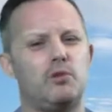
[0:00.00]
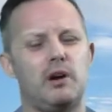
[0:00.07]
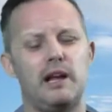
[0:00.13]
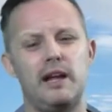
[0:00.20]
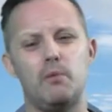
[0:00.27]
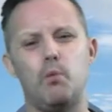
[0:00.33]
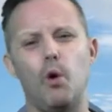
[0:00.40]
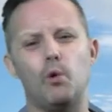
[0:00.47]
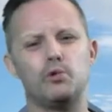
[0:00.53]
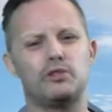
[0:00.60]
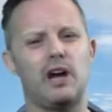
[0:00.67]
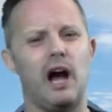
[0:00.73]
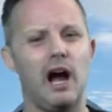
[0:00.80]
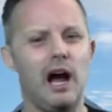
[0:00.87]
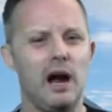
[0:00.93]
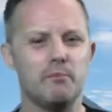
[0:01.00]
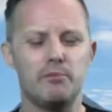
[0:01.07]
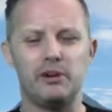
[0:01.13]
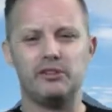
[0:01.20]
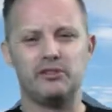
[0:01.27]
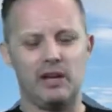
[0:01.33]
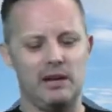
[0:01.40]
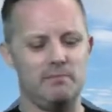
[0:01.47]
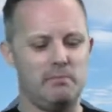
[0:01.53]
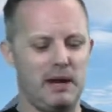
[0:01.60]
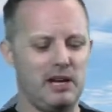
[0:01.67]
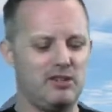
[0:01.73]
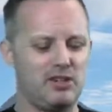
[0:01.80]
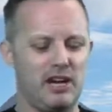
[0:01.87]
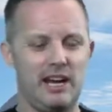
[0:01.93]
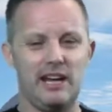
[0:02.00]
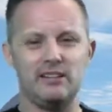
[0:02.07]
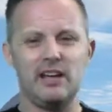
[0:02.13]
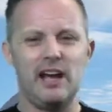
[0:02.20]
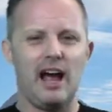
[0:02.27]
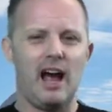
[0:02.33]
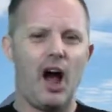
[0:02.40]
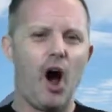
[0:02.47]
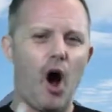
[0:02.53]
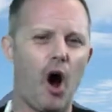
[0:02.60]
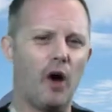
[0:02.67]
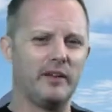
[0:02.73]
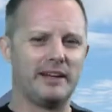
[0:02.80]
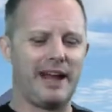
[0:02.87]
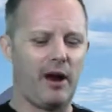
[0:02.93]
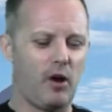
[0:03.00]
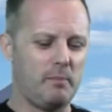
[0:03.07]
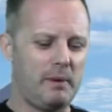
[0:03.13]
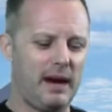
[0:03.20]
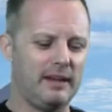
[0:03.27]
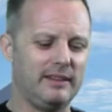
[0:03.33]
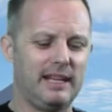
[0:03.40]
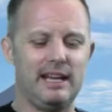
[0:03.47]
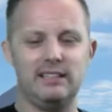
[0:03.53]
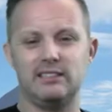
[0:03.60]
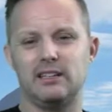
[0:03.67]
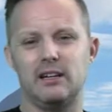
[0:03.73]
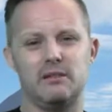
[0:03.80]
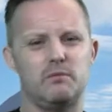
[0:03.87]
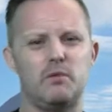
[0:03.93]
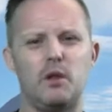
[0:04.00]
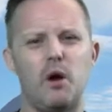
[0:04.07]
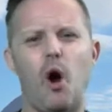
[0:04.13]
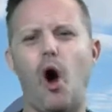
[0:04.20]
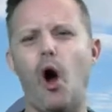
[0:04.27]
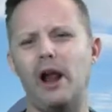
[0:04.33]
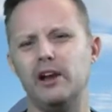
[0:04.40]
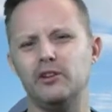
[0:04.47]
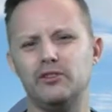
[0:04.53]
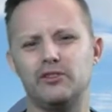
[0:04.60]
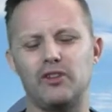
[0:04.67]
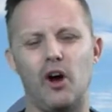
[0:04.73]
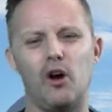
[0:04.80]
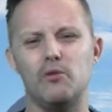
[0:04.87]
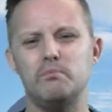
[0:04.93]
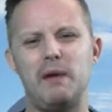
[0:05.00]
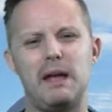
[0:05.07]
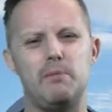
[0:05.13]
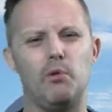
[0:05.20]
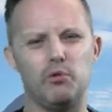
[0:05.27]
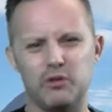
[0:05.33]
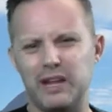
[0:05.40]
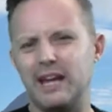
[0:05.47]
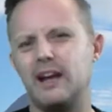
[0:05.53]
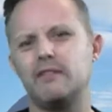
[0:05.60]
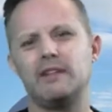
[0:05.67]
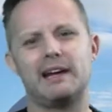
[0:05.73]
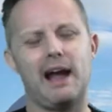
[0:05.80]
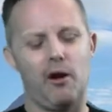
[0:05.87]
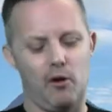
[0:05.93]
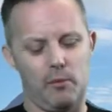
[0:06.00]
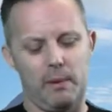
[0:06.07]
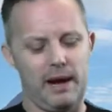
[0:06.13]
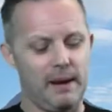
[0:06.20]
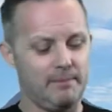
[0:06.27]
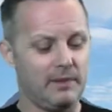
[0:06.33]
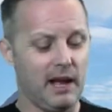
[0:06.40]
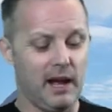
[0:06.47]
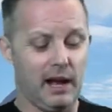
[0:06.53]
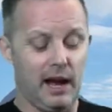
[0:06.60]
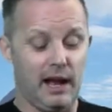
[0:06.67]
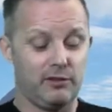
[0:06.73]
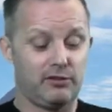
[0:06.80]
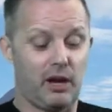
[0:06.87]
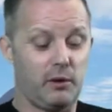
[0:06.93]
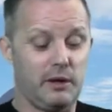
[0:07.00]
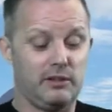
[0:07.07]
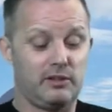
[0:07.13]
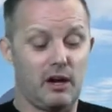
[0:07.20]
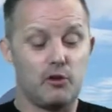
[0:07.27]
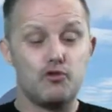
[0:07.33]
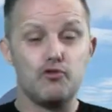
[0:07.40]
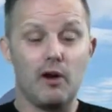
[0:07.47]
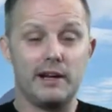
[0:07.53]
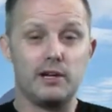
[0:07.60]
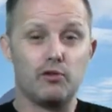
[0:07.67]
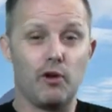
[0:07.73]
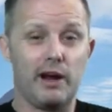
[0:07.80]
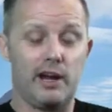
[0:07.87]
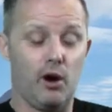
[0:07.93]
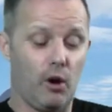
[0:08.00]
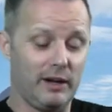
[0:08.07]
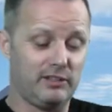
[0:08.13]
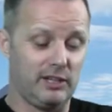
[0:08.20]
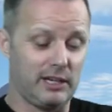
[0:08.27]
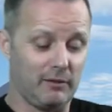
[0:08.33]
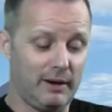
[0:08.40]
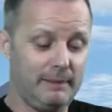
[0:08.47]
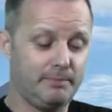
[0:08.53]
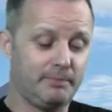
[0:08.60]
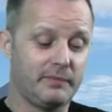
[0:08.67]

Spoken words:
clear water, pristine beaches, heart of the Caribbean, these are the islands that people think of the Caribbean. So it's a great, great itinerary.